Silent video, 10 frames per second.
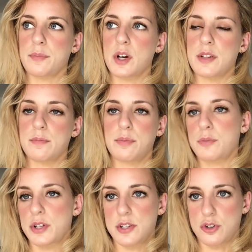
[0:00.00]

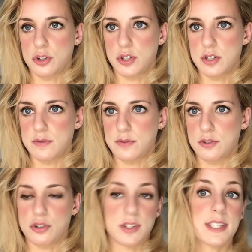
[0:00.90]
constructive
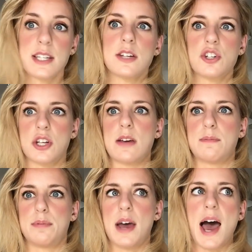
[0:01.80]

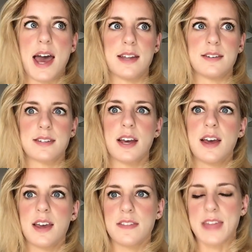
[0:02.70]
trusteeship, and
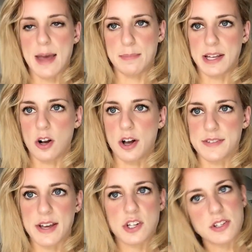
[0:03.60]
that being a cause
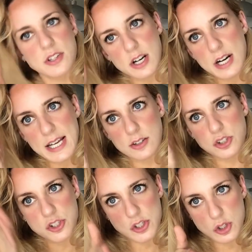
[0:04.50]
of action. So there are like
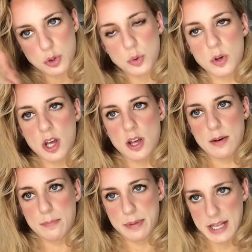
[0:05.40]
two
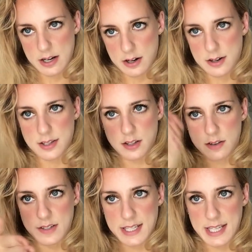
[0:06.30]
pillars
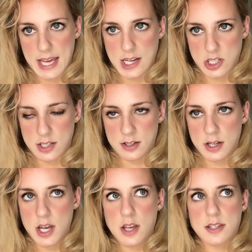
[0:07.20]
of litigation.
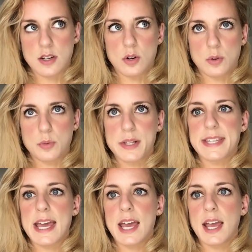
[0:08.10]
So we'll
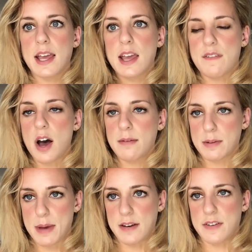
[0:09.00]
say if I'm the
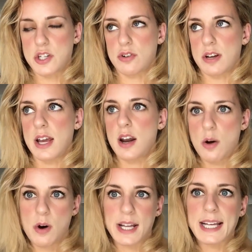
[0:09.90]
beneficiary and
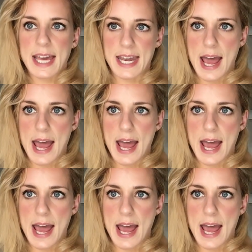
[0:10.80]
I want to get